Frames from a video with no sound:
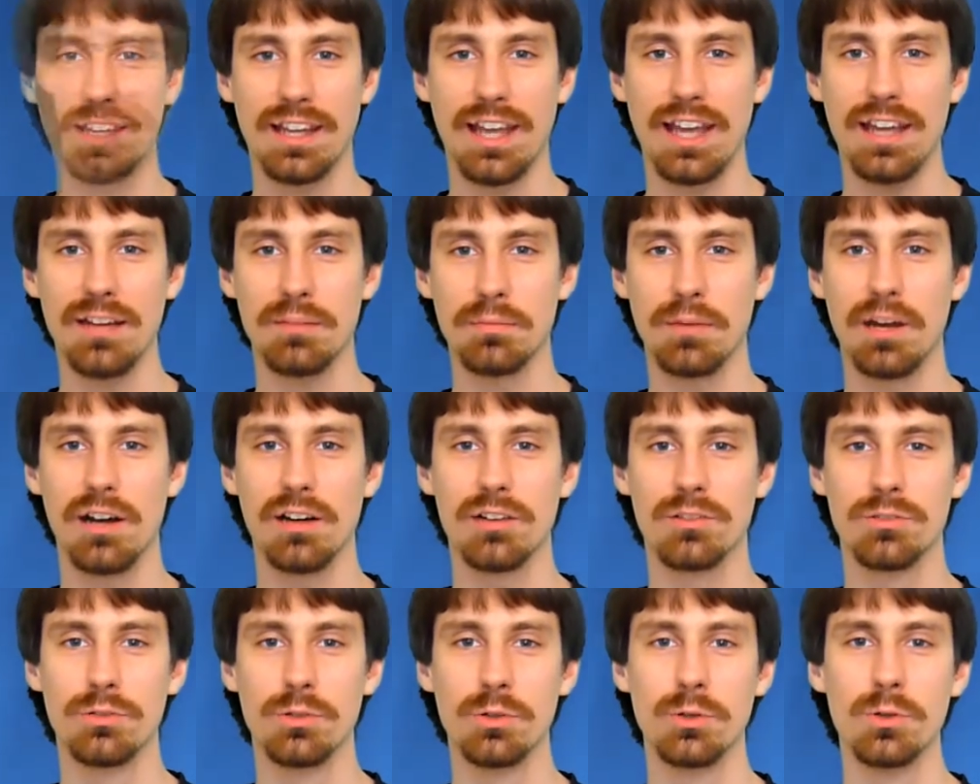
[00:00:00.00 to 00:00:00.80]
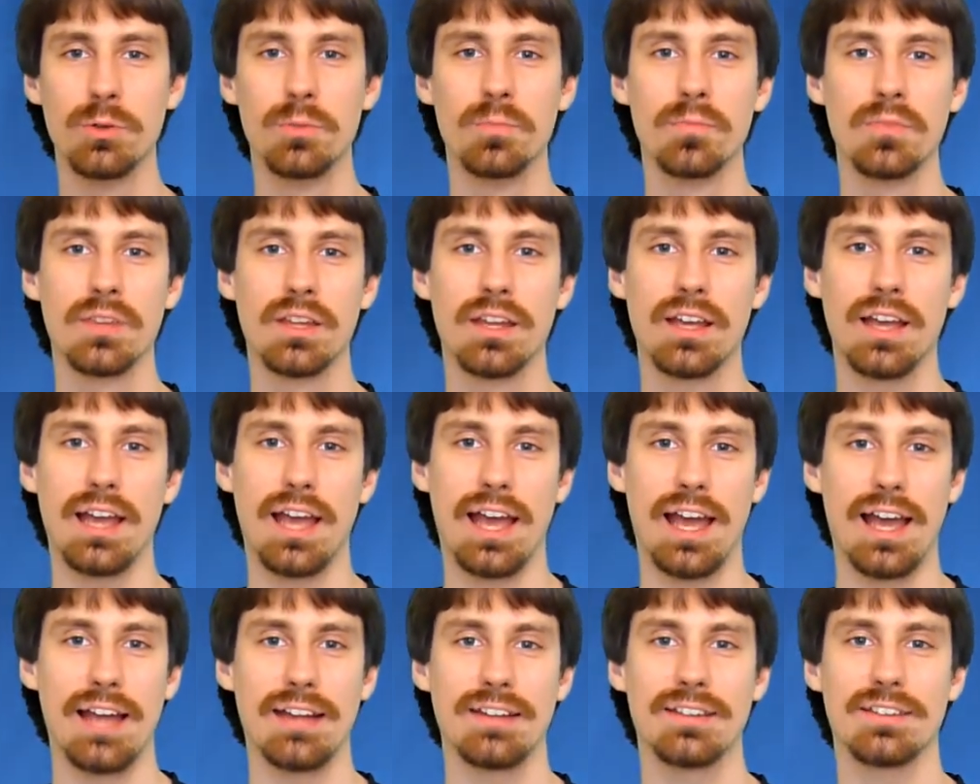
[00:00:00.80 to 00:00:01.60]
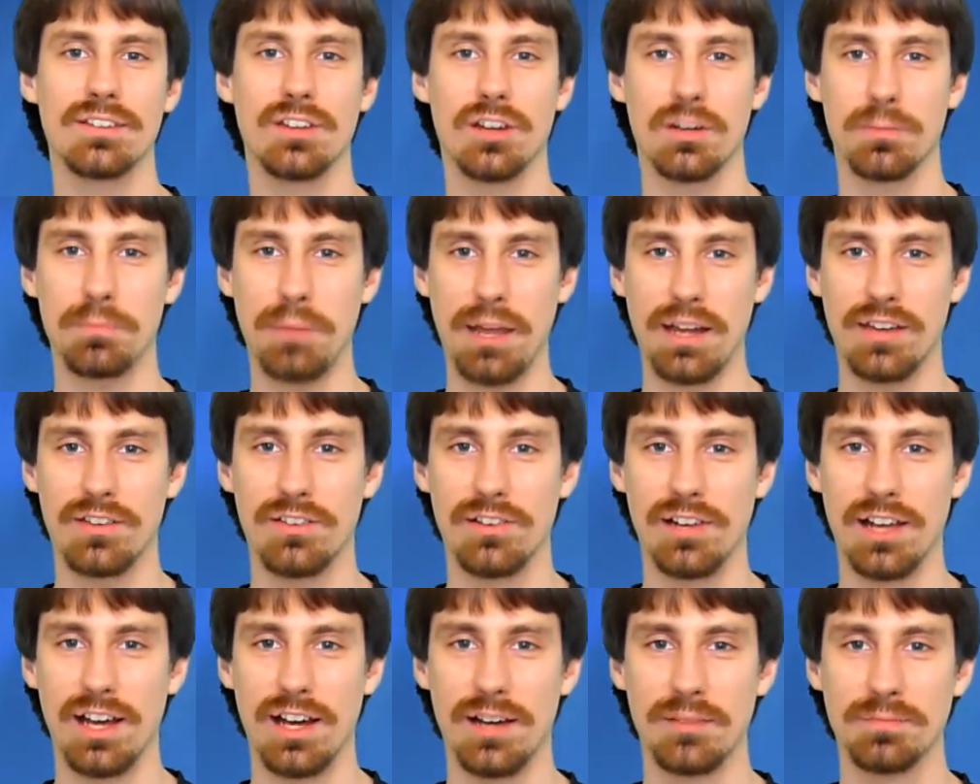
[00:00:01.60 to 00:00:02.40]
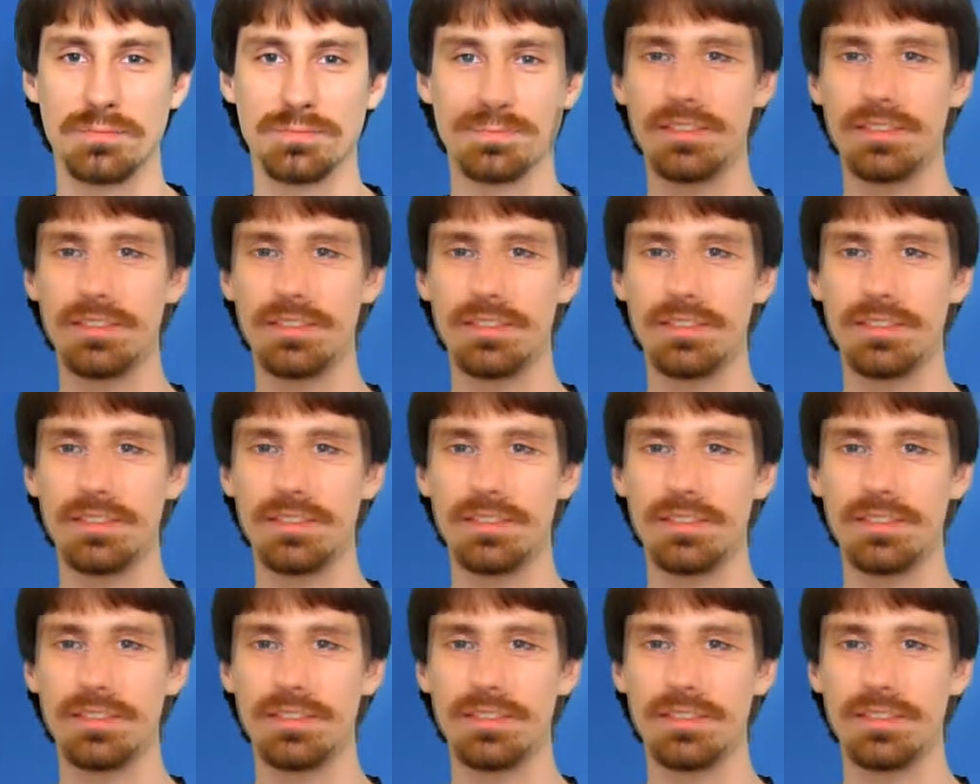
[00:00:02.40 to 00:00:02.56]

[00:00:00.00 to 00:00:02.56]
Kate Mulgrew and Scott Bakula.